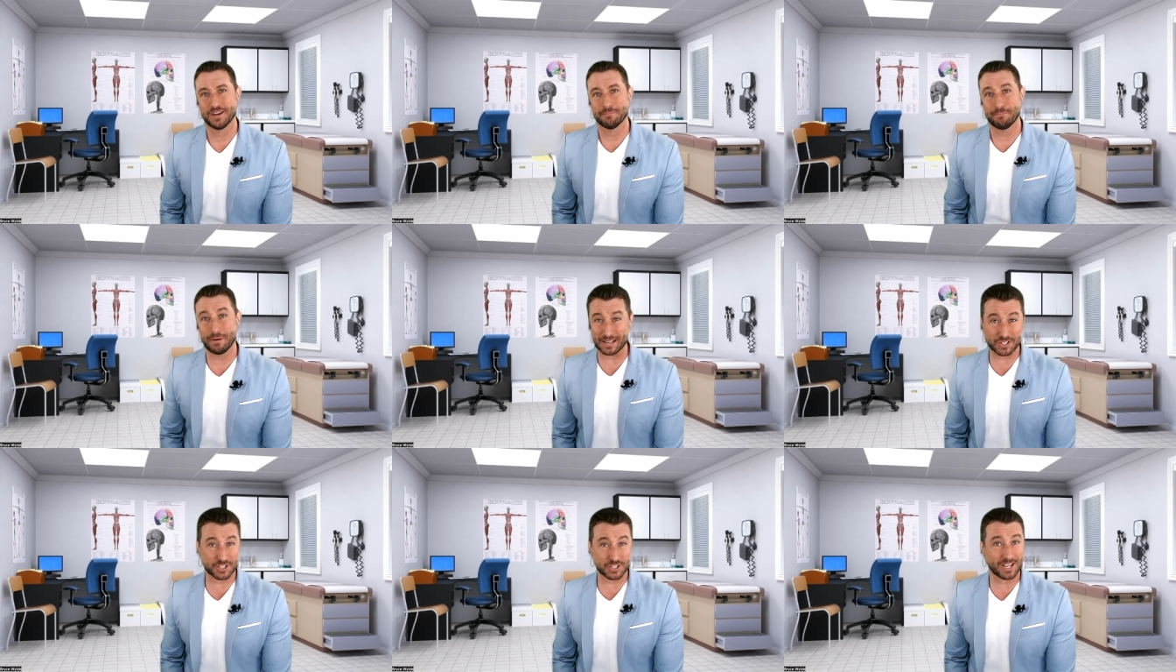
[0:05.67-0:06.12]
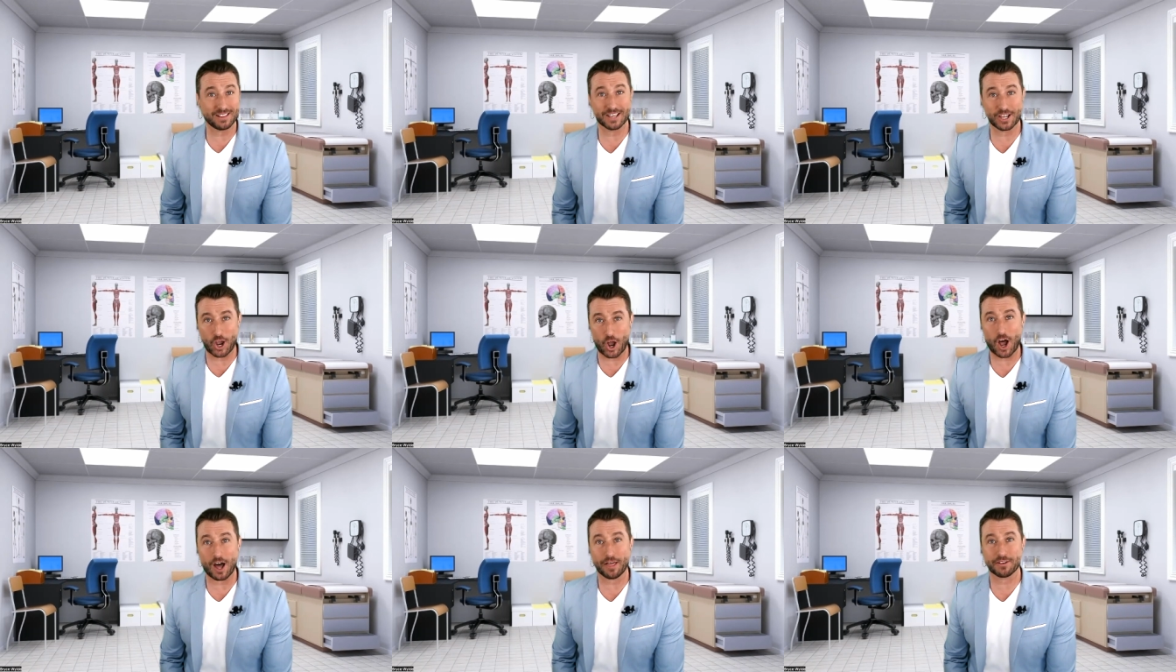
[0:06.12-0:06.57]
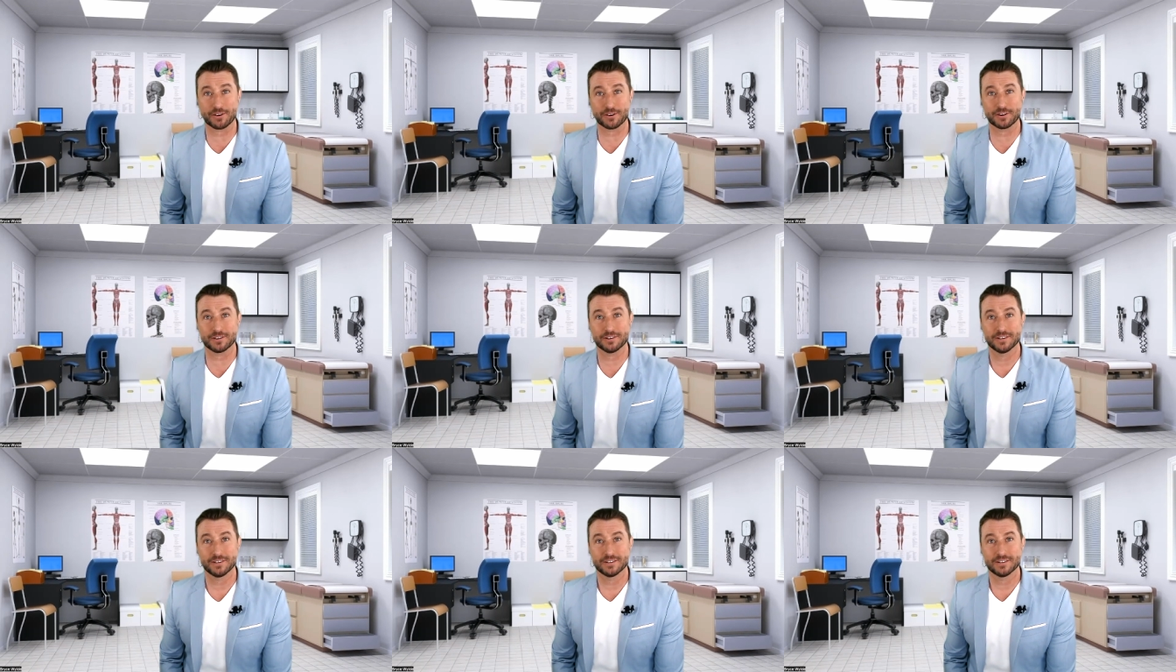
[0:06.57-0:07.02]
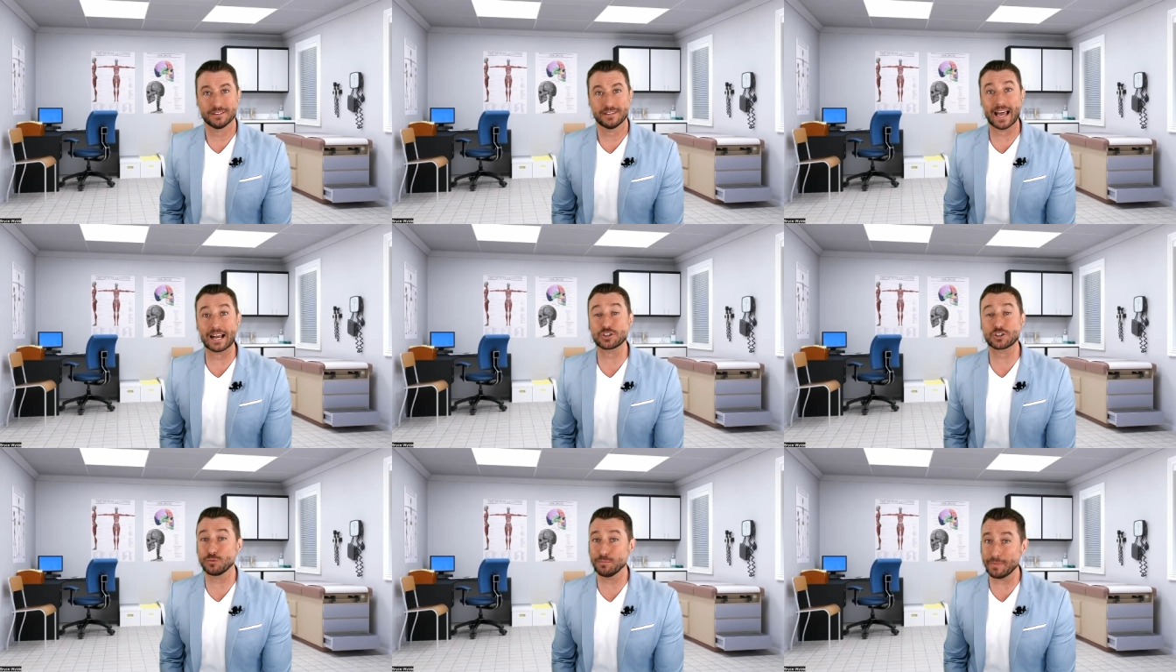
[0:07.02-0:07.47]
best selling author,
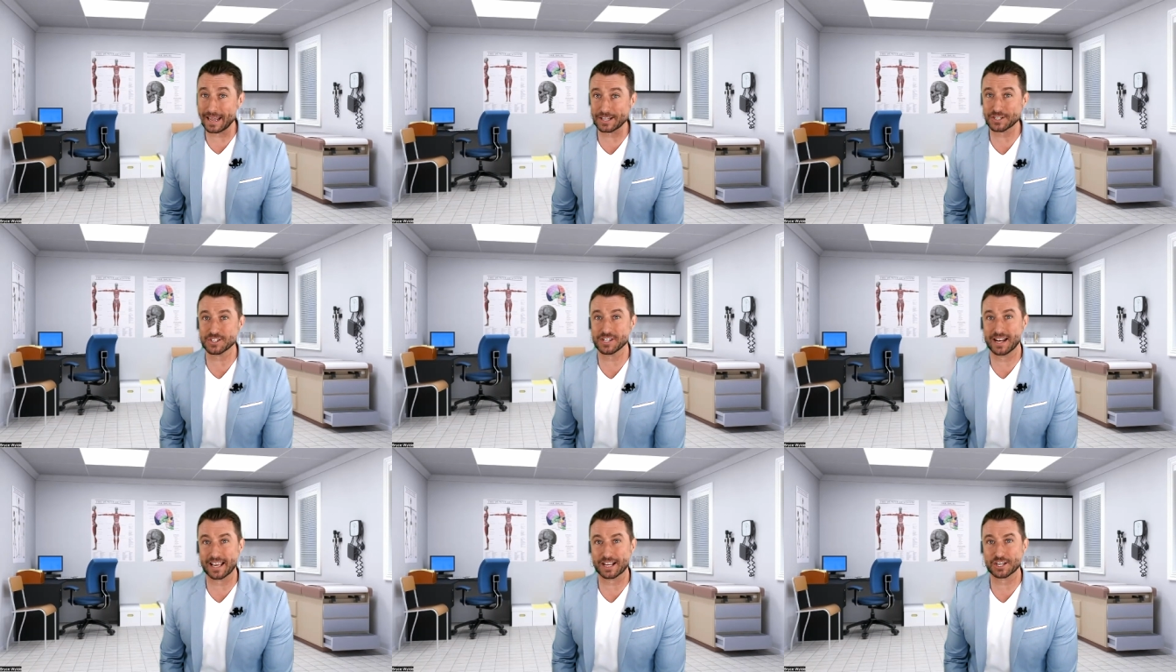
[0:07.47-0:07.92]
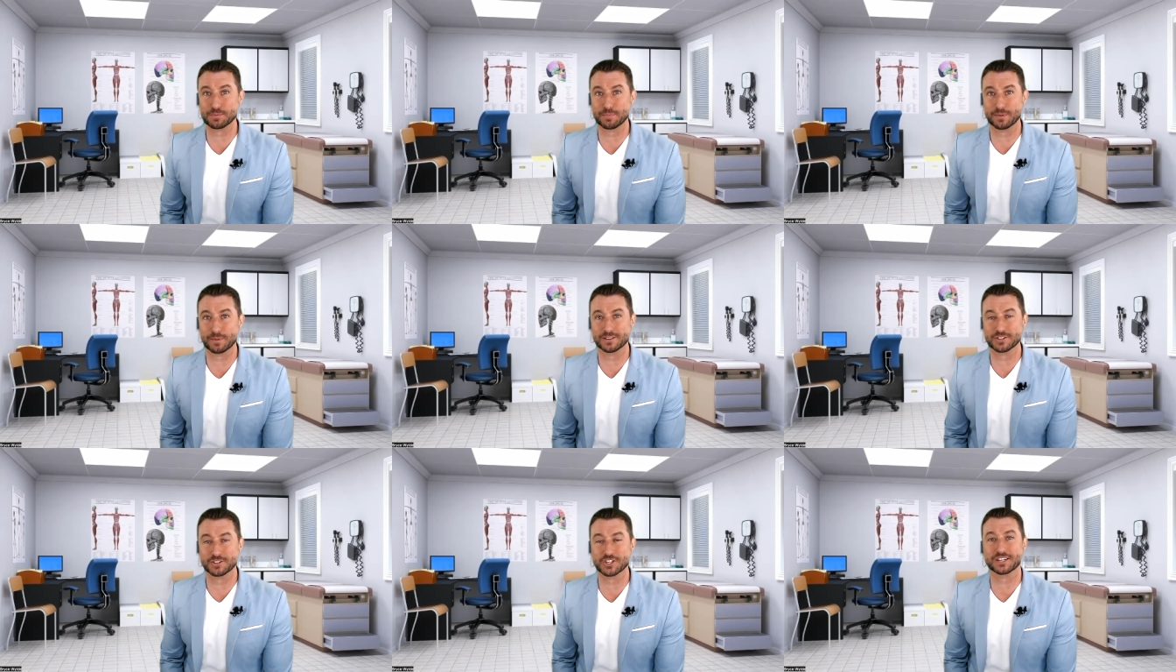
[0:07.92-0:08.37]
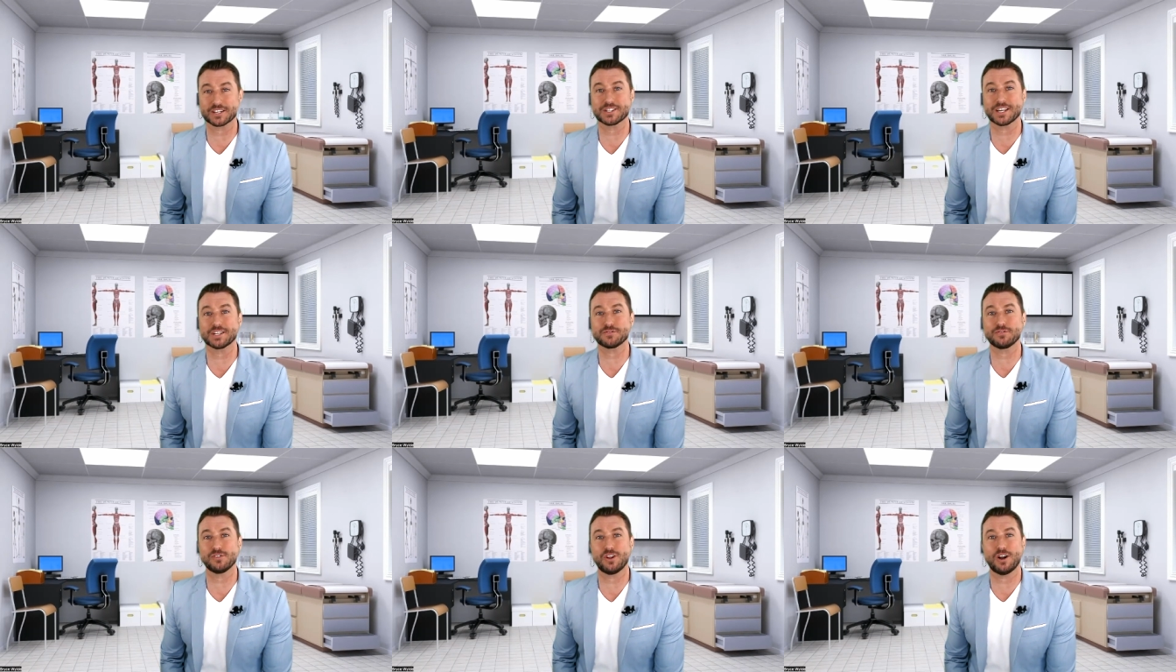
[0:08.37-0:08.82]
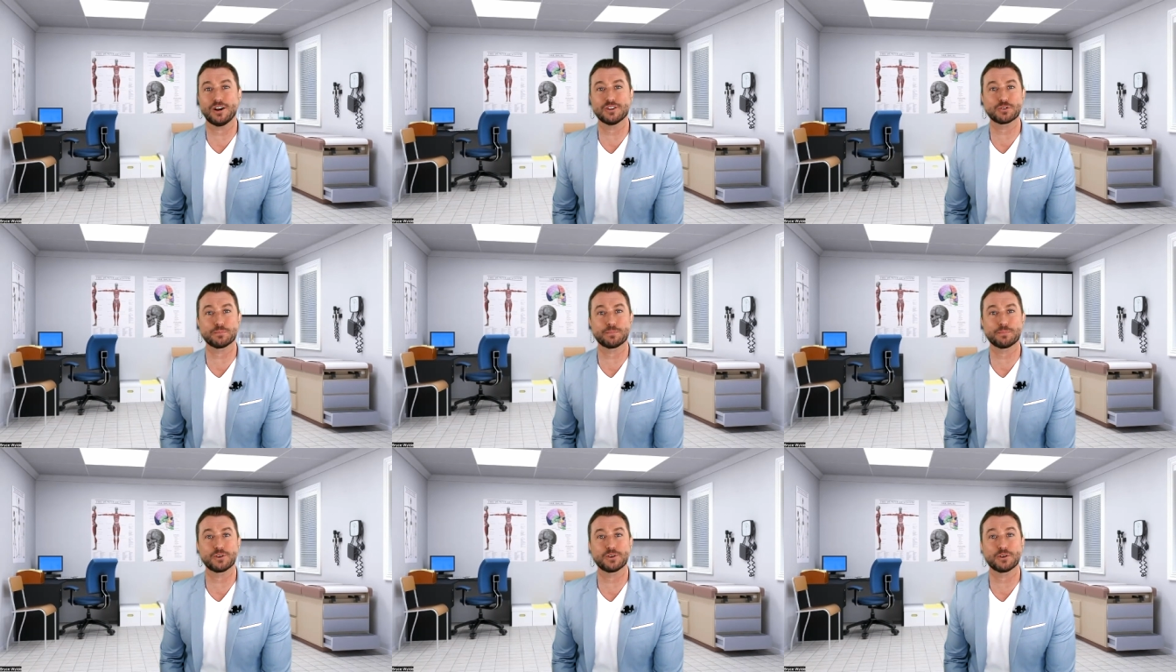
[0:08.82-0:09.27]
natural medicine expert, successful
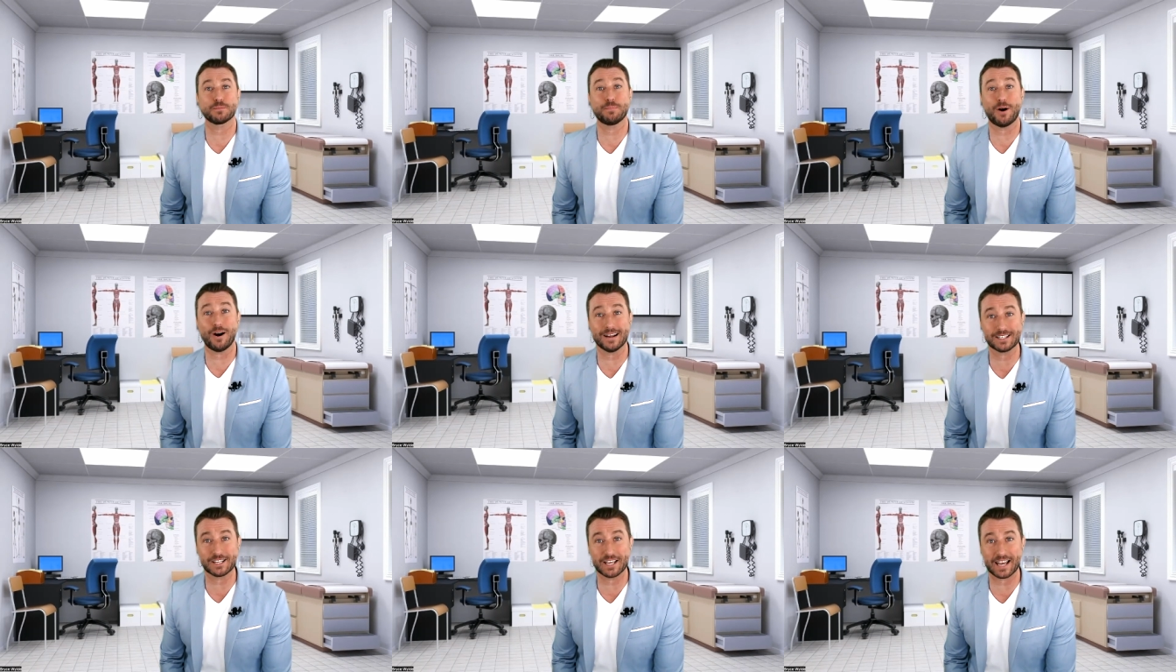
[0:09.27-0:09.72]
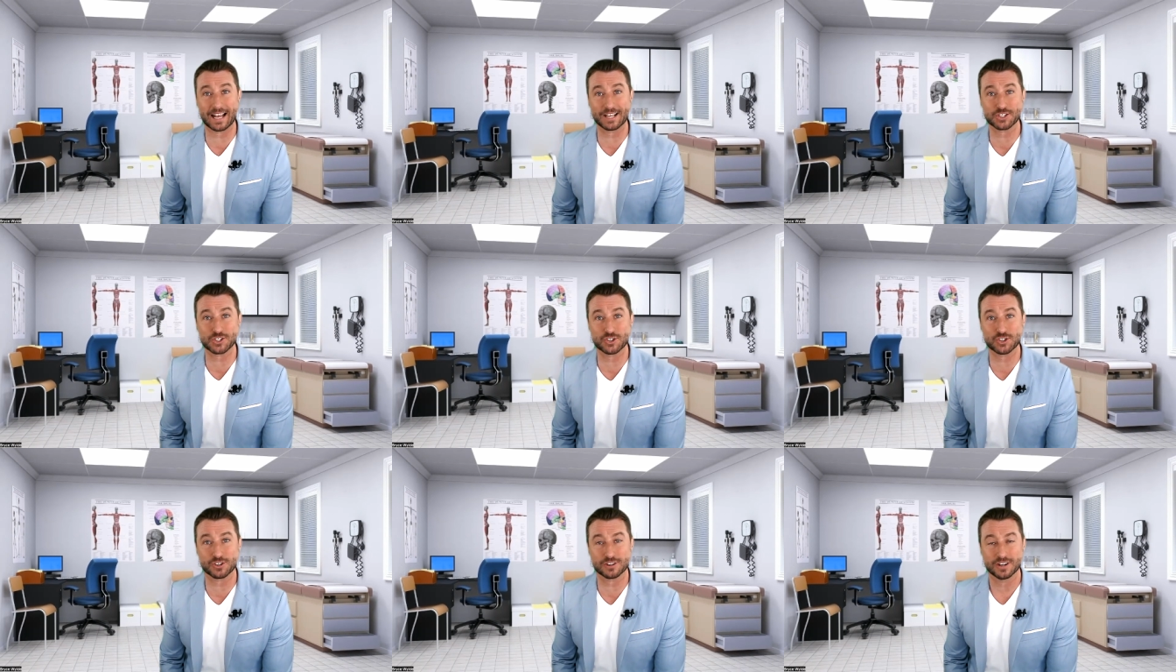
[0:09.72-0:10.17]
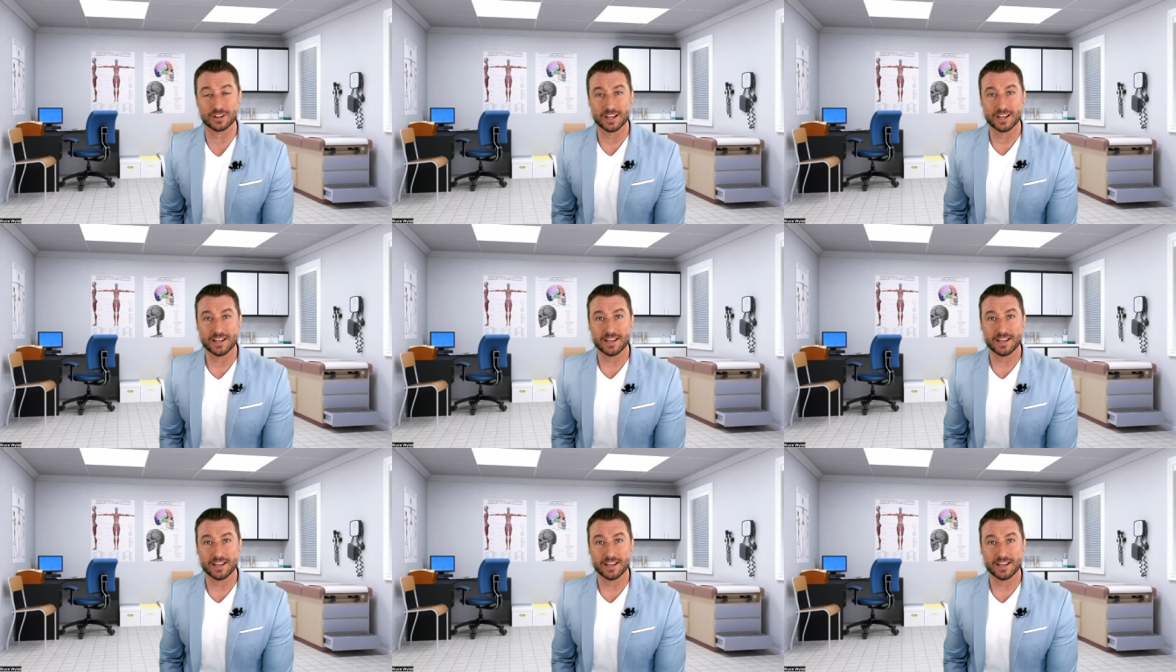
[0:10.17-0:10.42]
entrepreneur, podcaster,